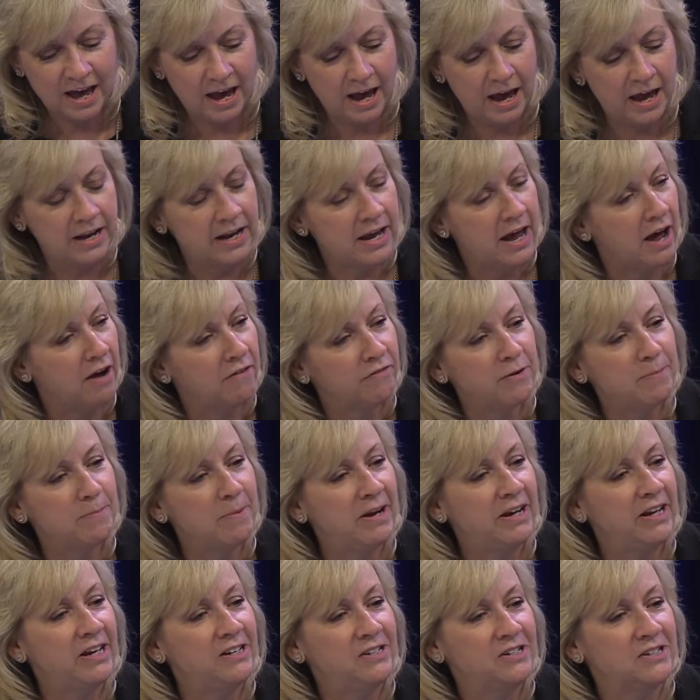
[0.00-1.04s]
and
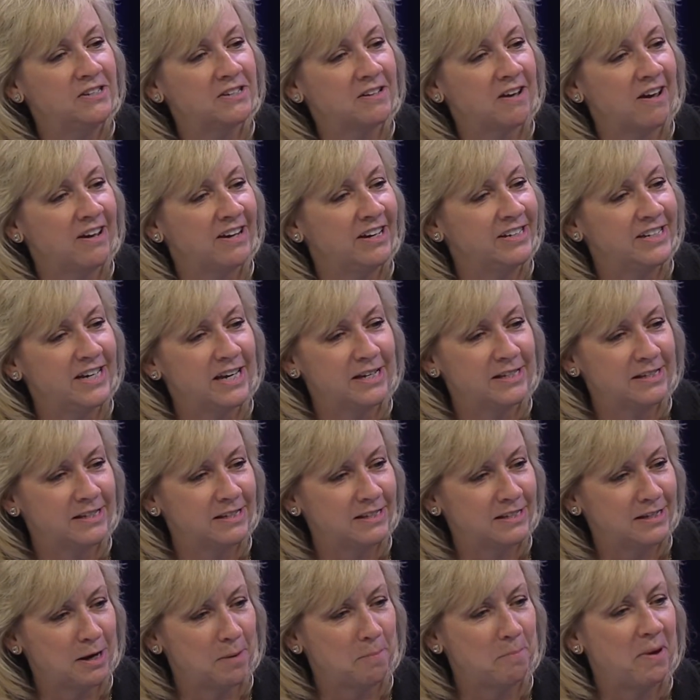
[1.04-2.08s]
everybody just kind of takes a
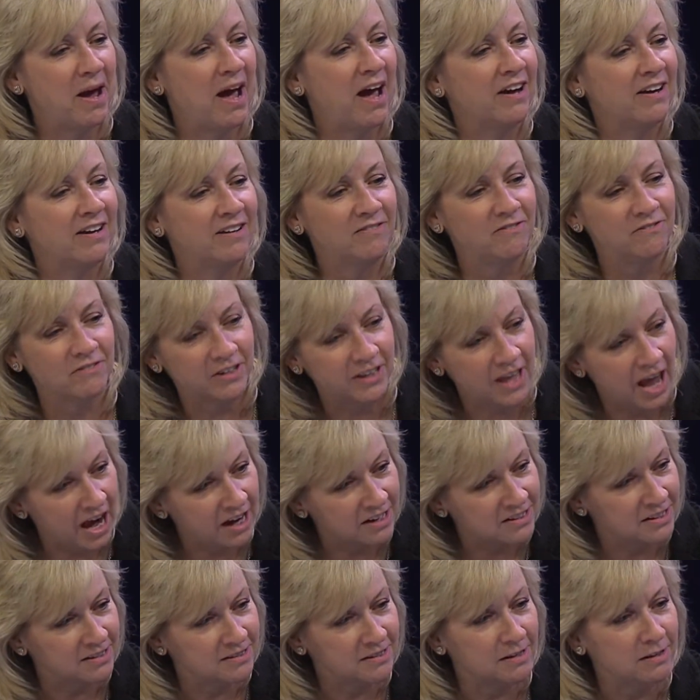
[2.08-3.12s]
step back and
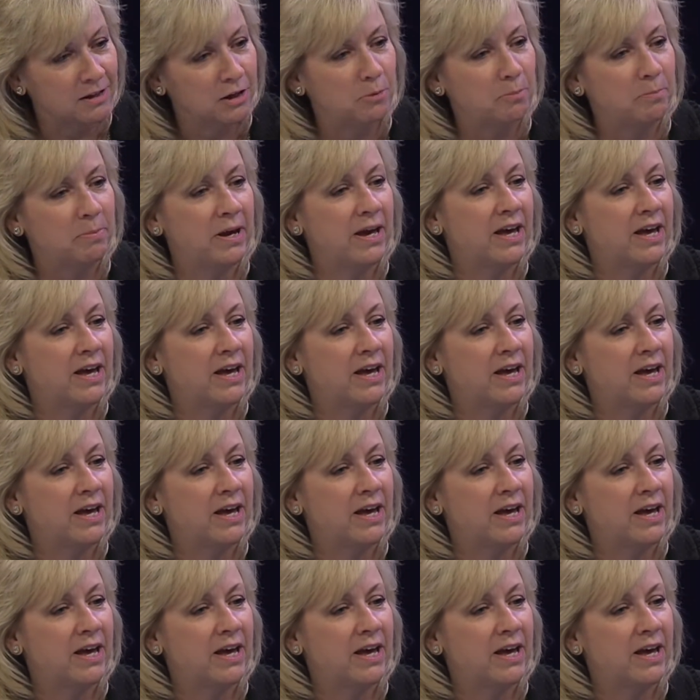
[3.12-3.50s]
relaxes a little yep.